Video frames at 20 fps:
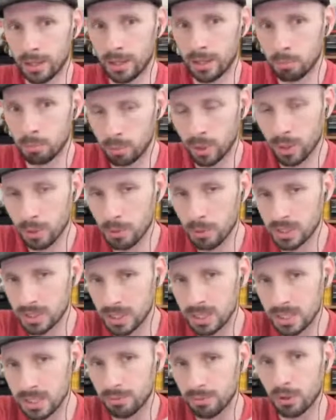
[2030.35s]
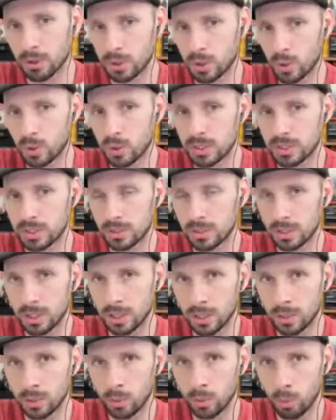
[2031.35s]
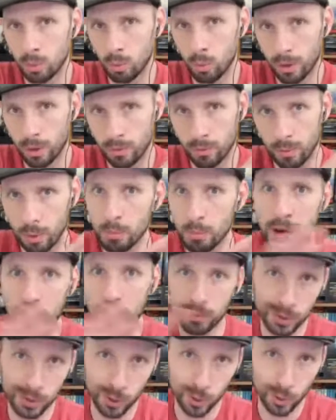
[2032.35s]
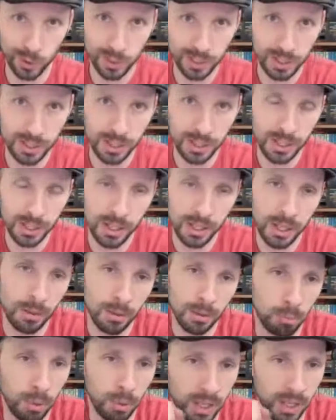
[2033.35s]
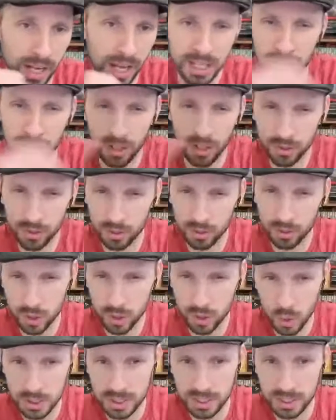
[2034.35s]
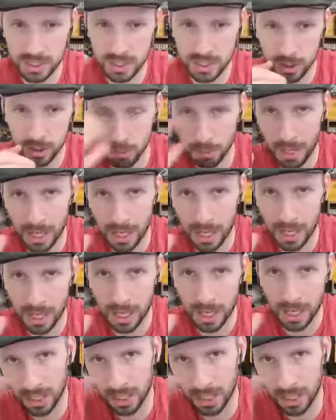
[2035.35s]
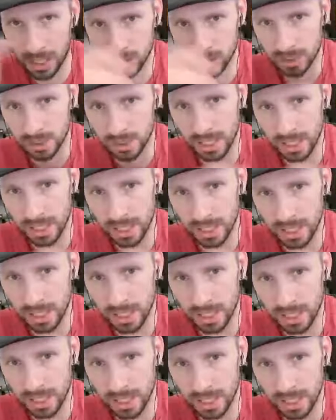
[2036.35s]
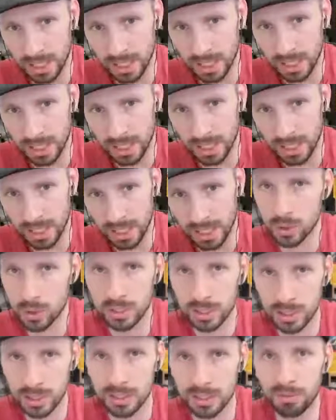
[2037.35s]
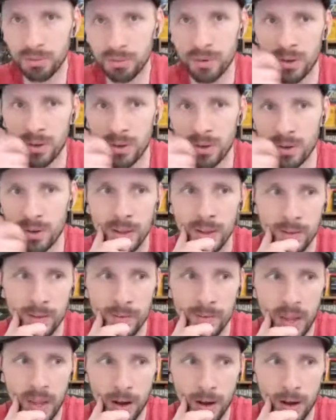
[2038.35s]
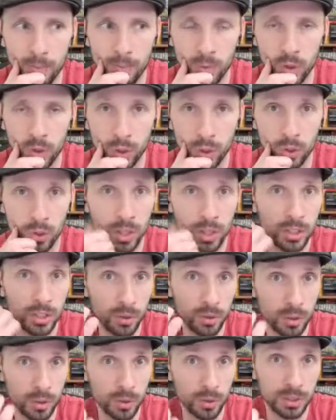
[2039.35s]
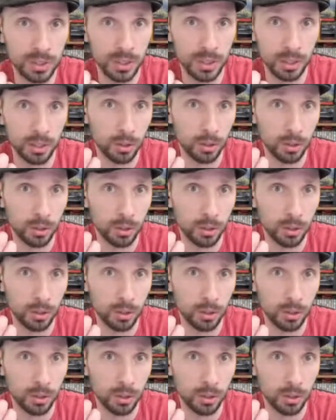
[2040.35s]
pretty much the default choices are going to do what a robot would do. But any other choices that you make beyond just letting things time out and choosing the default, you're introducing the